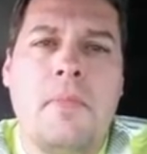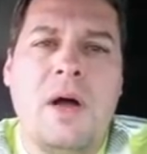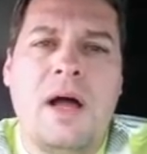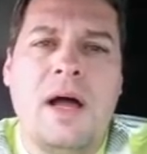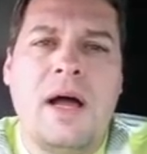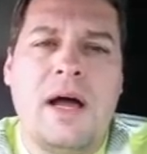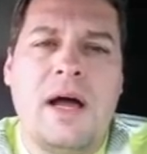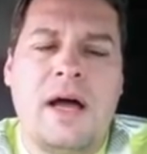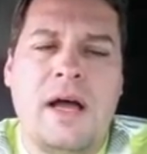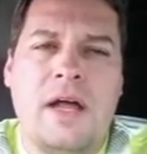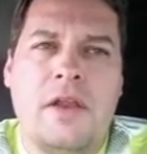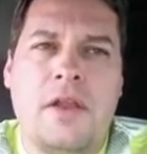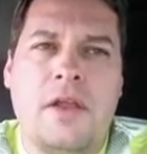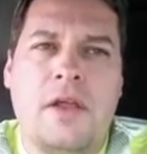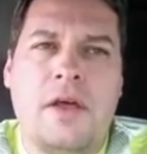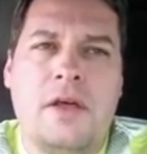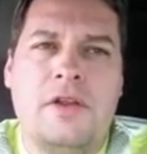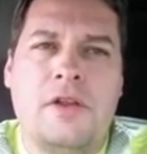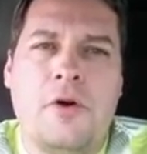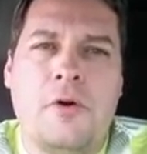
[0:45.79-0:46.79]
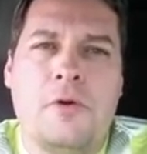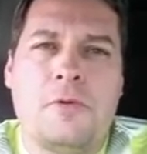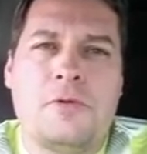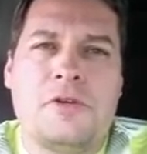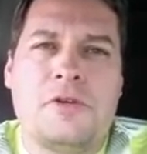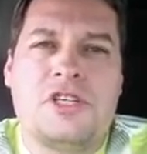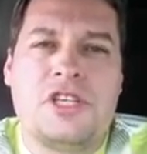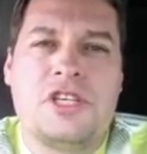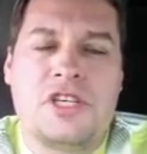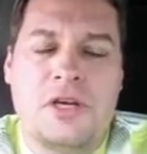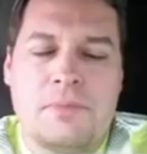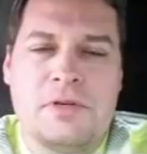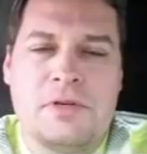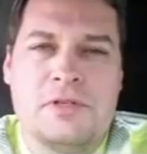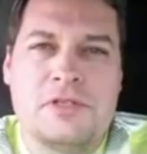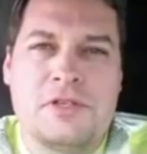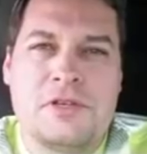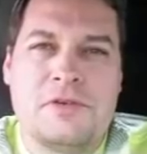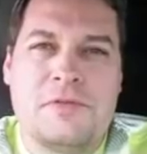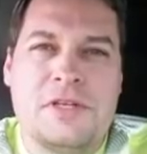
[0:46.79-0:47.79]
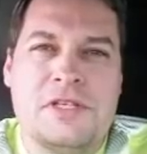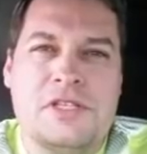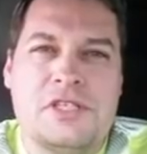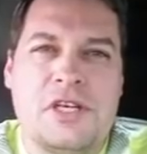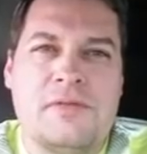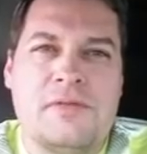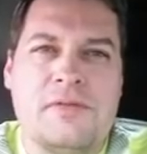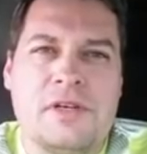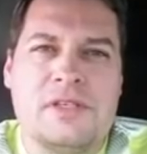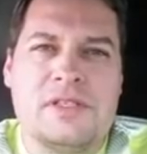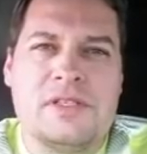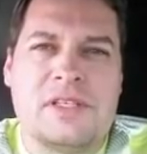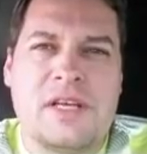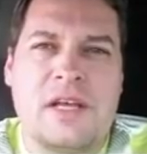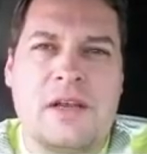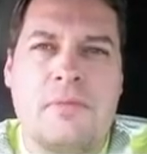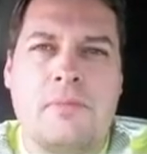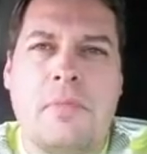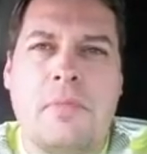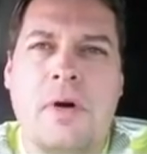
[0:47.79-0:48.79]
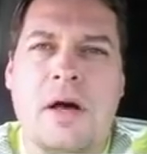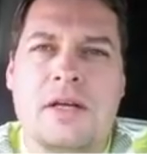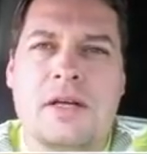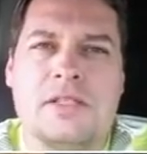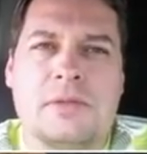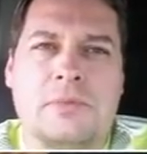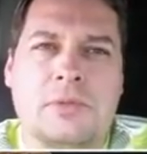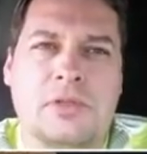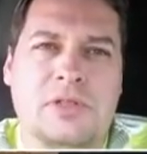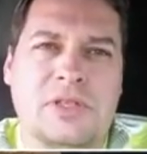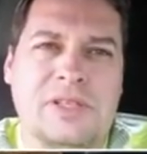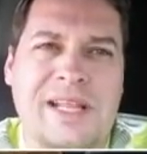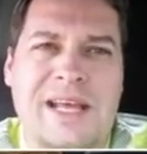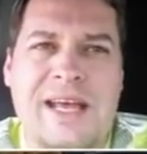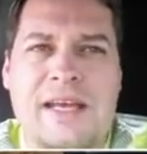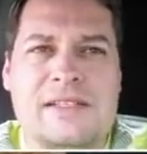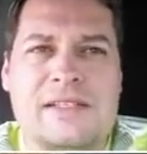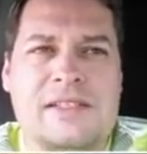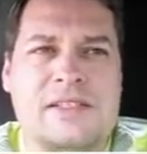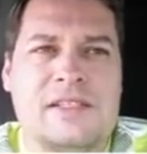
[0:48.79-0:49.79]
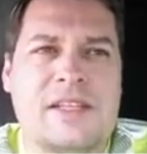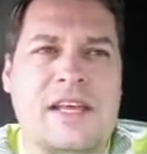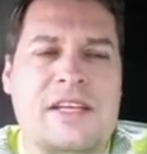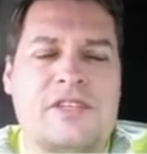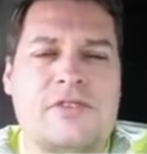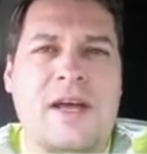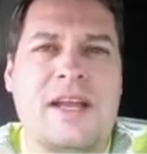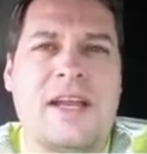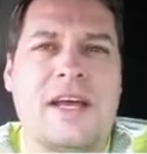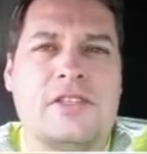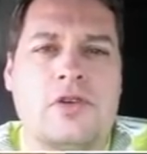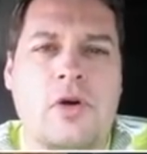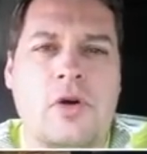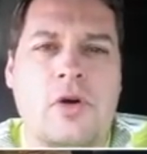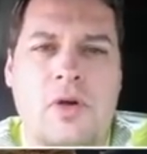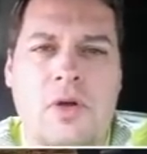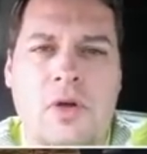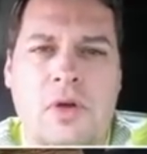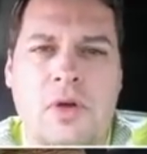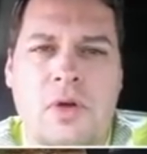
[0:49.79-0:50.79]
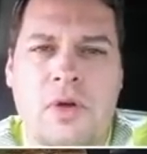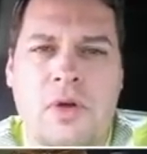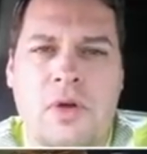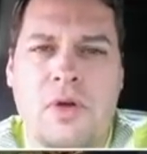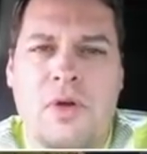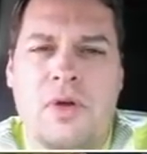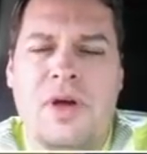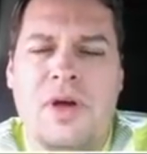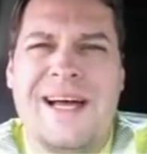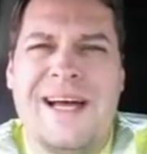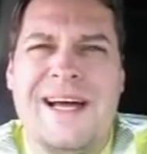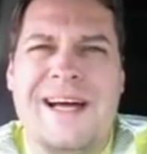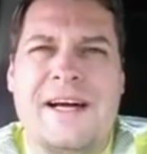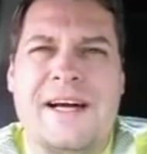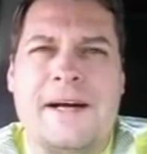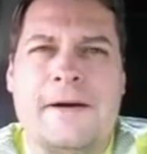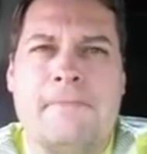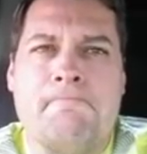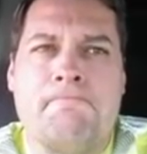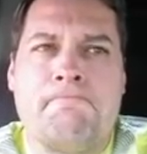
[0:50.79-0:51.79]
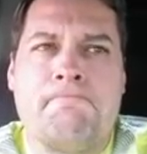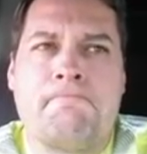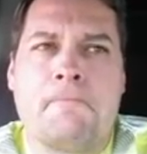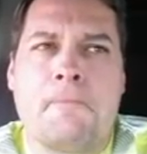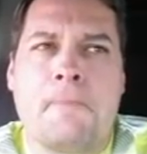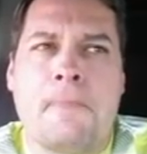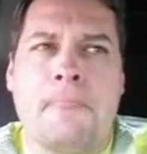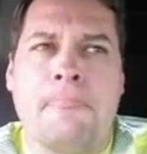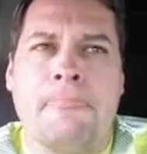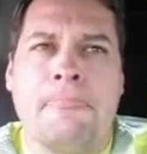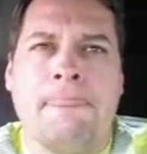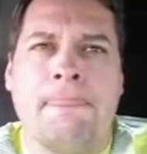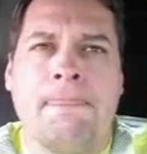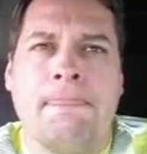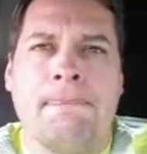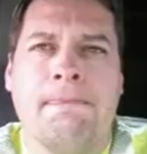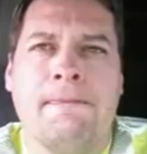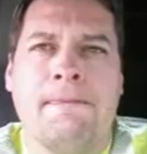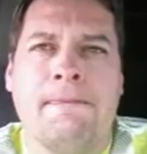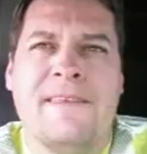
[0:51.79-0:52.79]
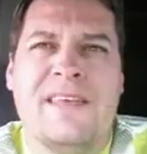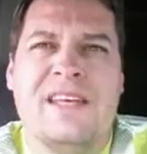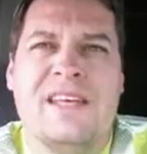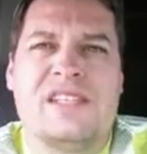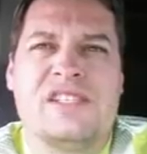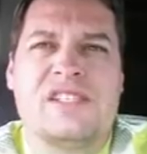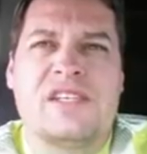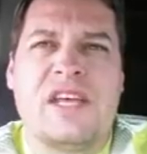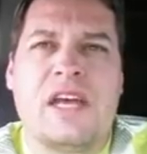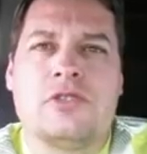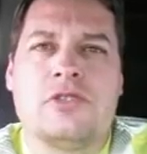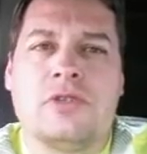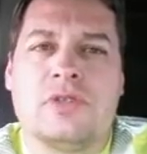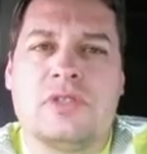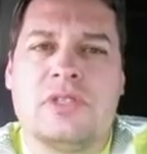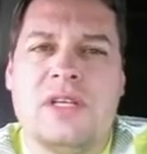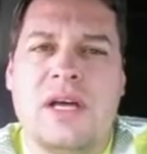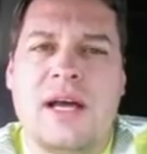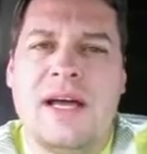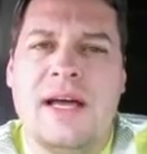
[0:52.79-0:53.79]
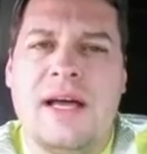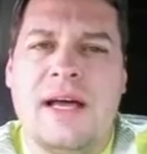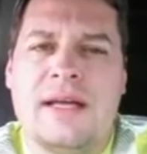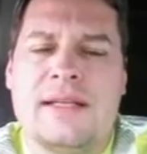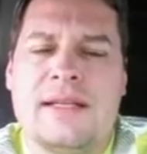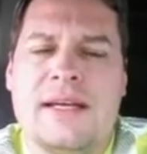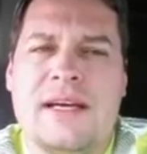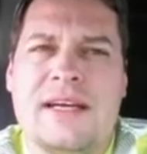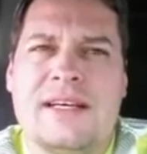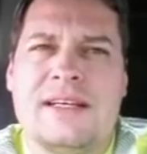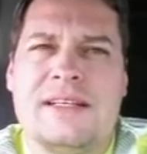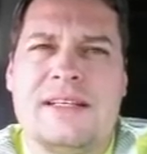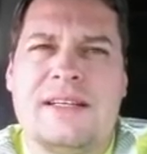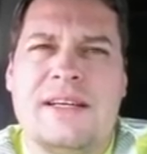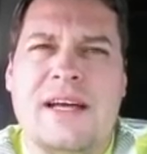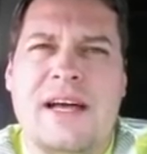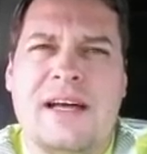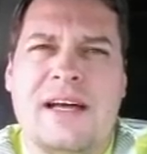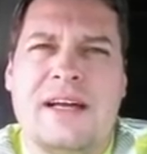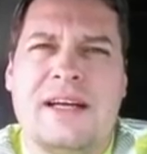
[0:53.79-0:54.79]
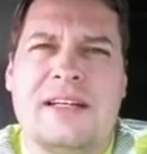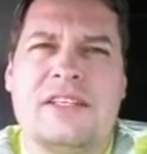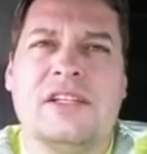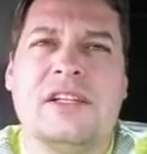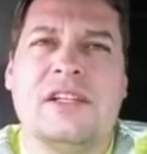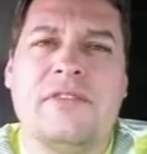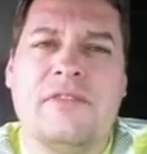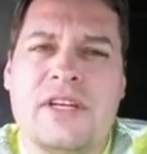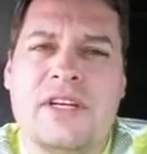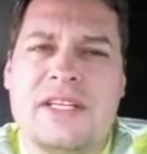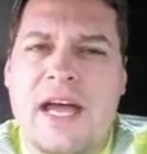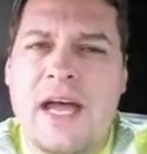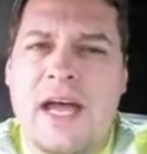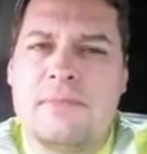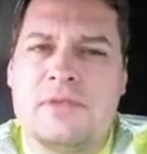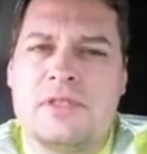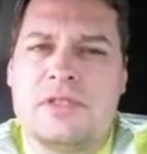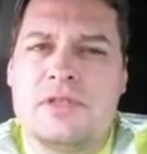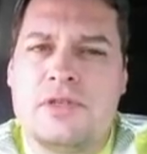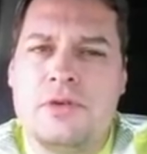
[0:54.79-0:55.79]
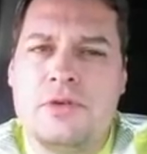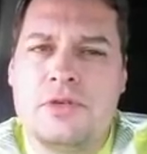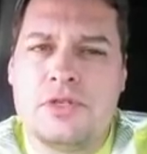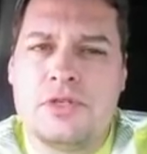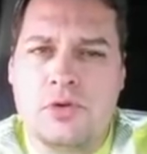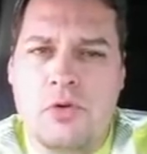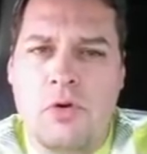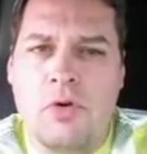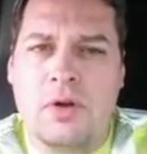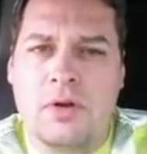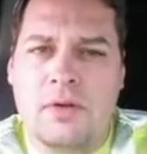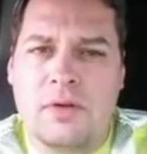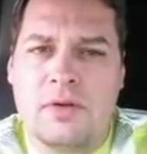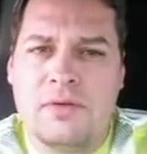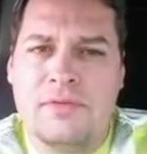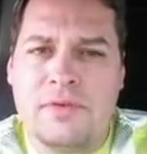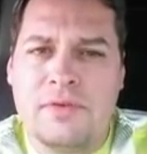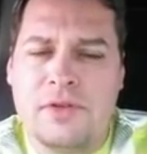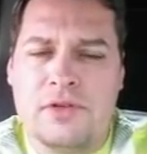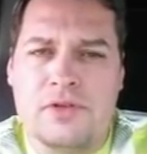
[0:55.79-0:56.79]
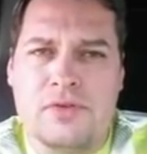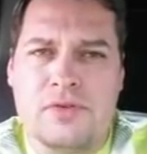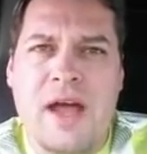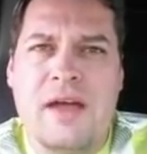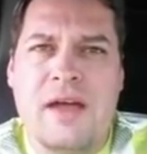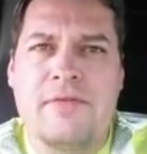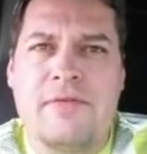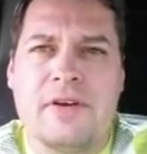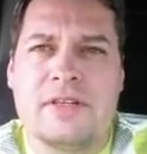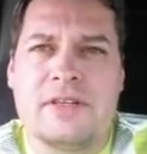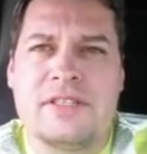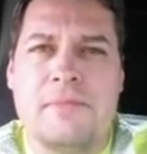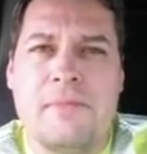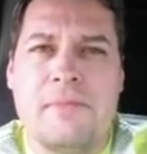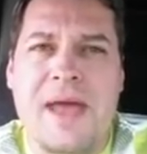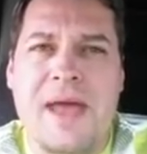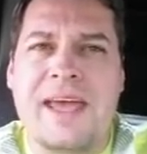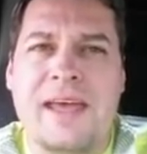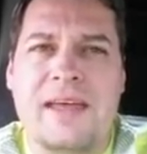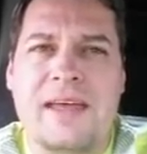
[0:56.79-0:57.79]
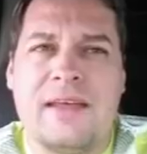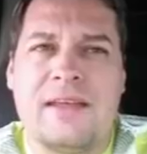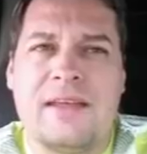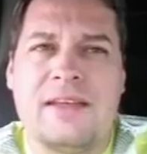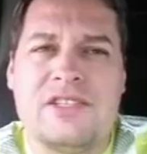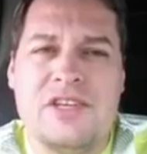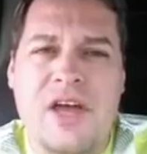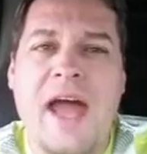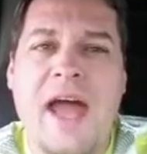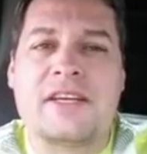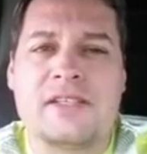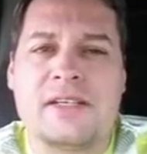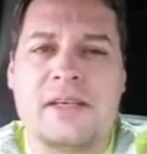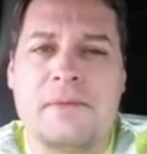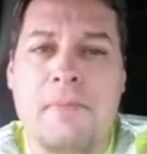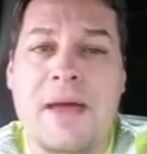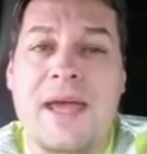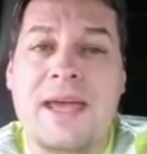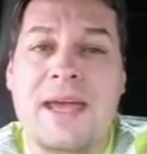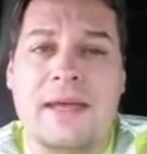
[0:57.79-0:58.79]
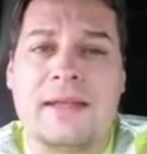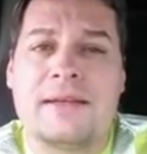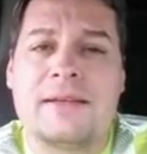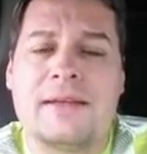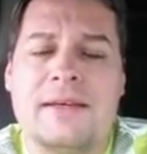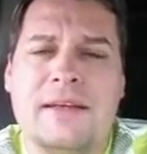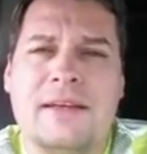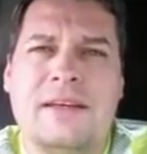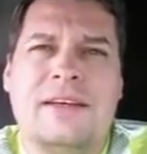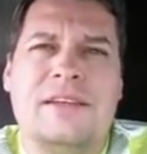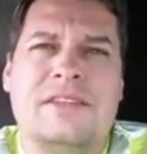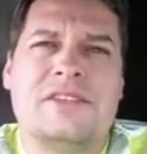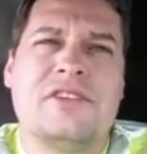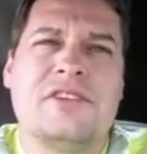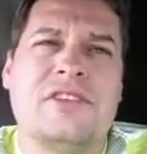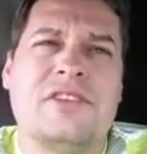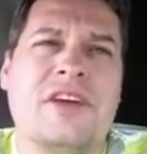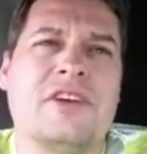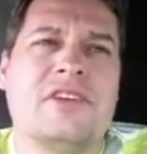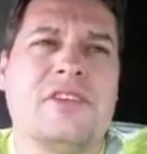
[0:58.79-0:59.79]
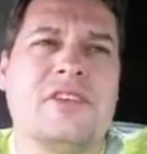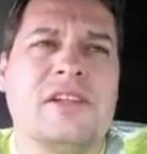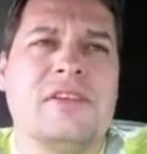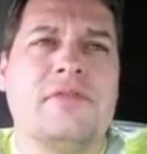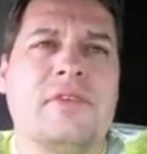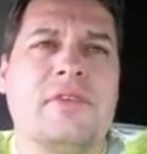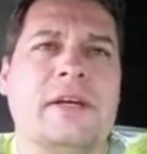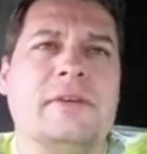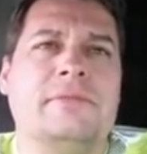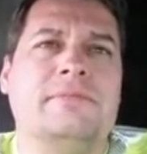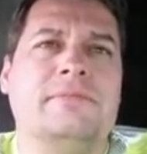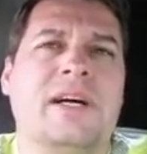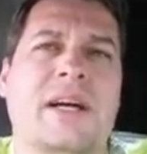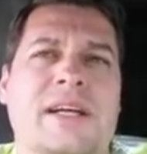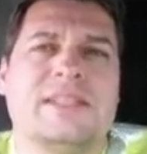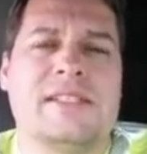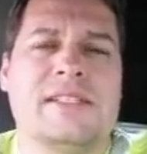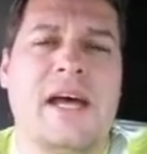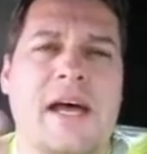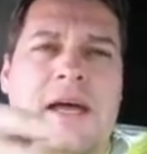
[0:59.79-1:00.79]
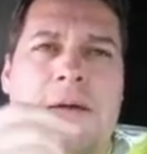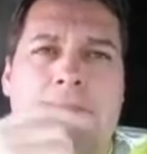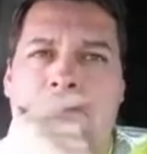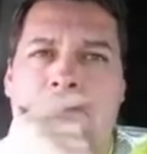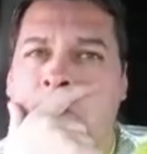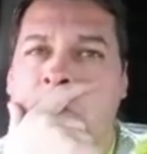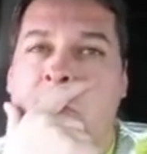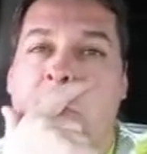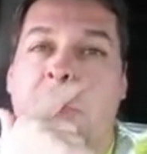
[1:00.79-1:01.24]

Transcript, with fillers: uh, known shippers and receivers and possible delays. And they try not to um, schedule uh, uh, delivery times too short for the driver to make it to actually make it to their delivery on time.